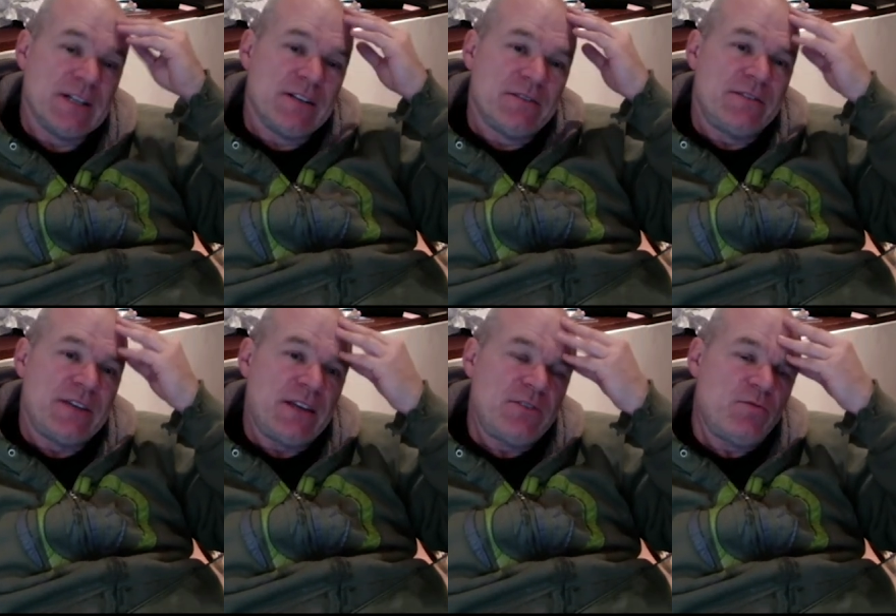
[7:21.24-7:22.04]

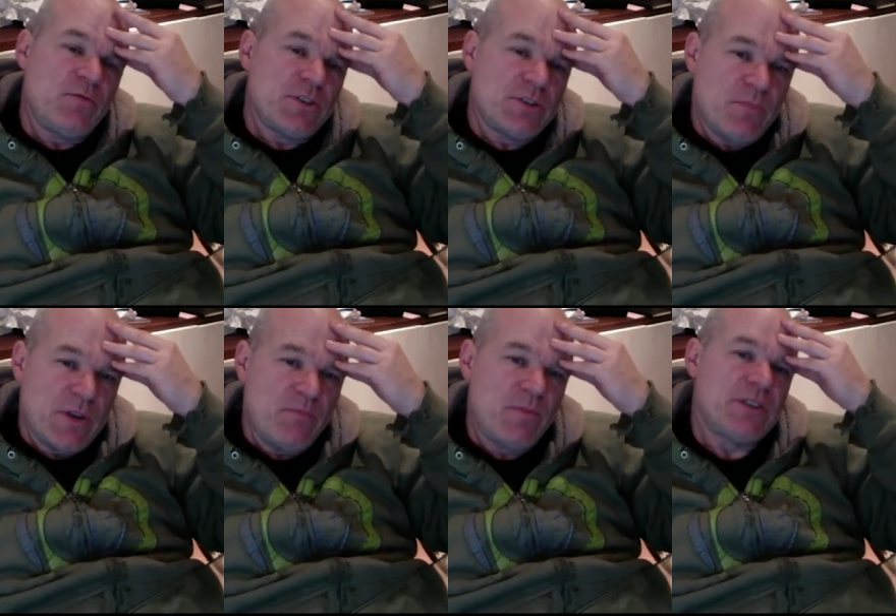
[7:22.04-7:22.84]
that was my
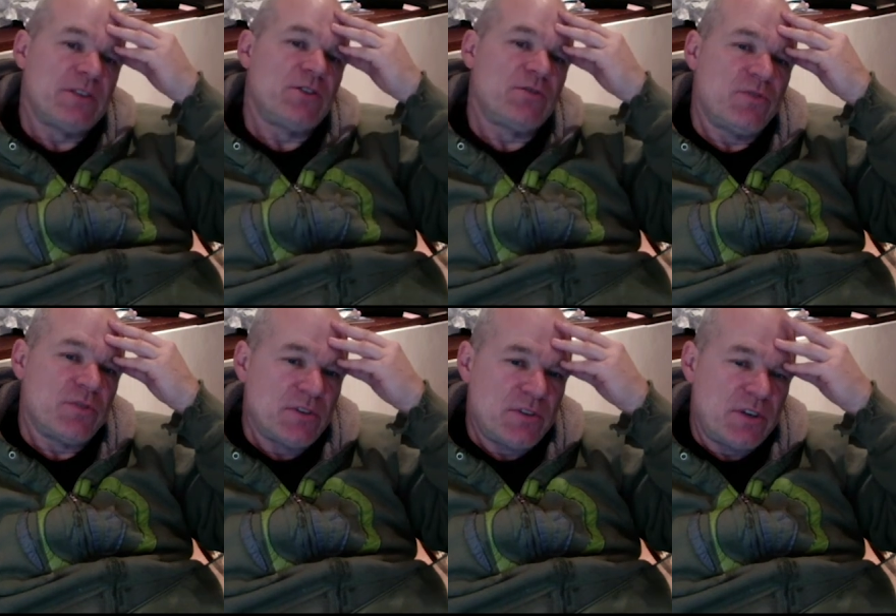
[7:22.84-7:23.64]
message for
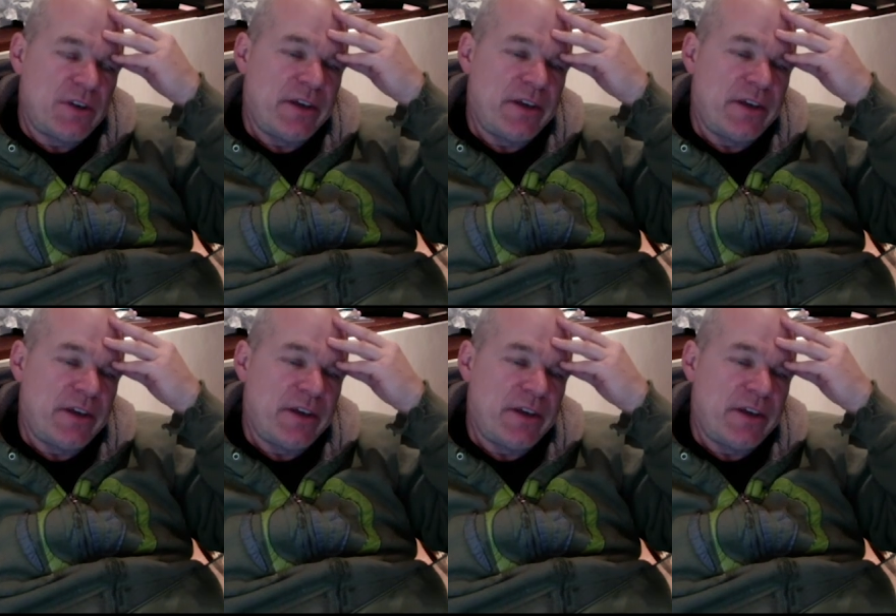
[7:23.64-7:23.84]
the day.